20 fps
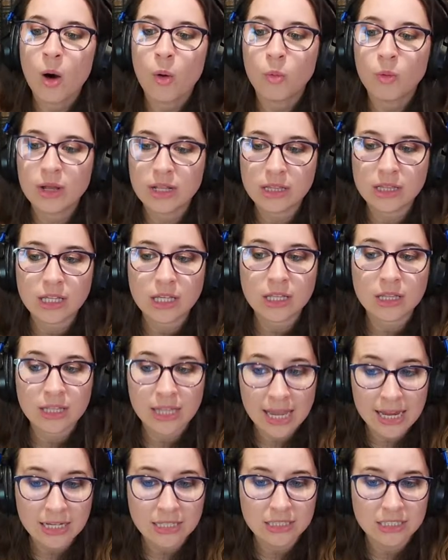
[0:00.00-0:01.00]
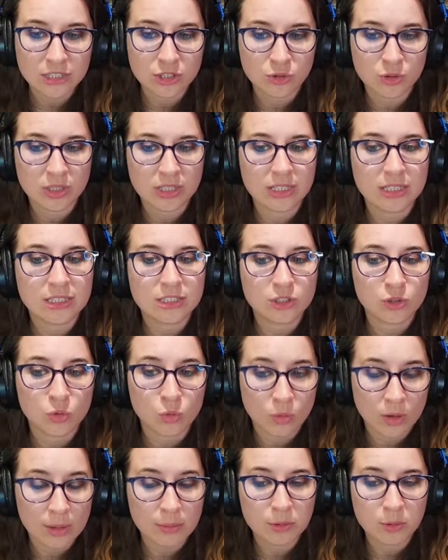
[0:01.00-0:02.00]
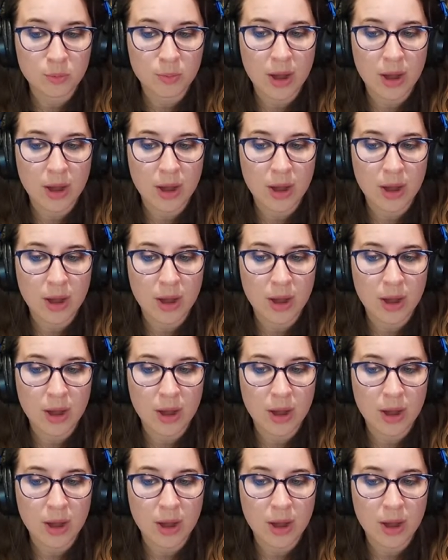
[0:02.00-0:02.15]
When the Lake District is gripped